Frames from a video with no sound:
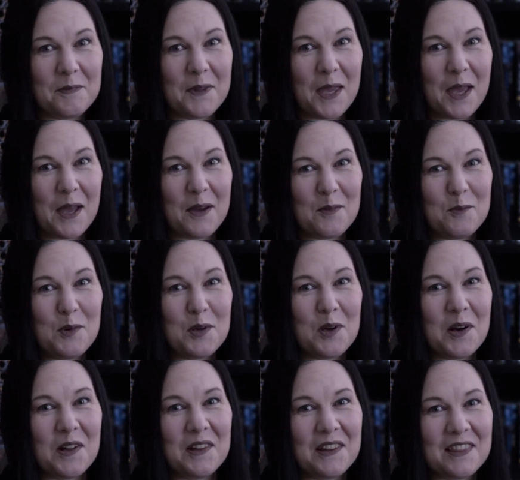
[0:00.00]
yeah, we'll
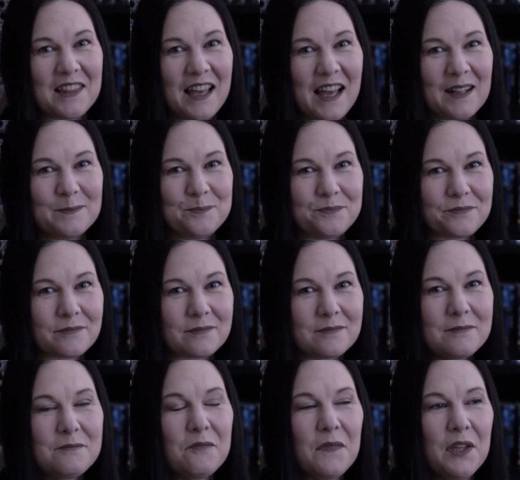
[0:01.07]
call it that.
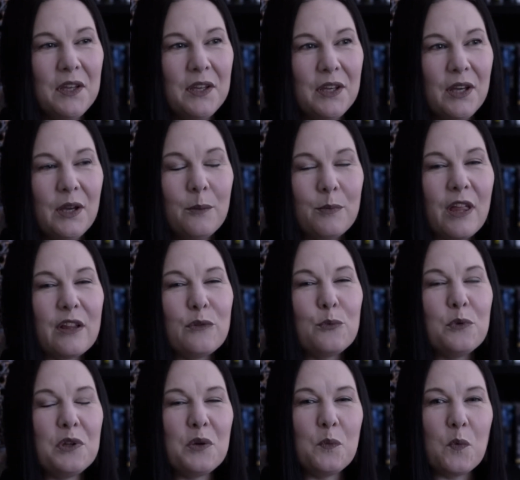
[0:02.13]
But that's
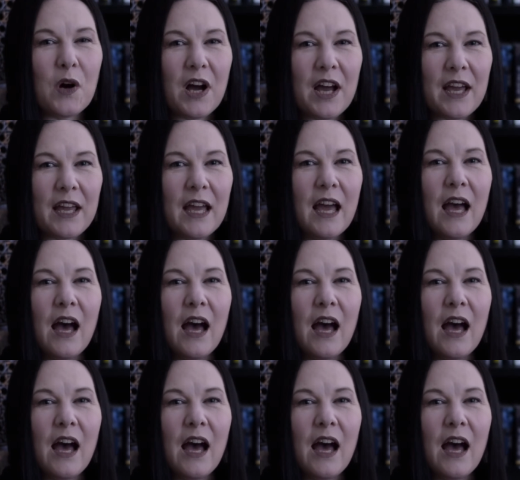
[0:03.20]
really why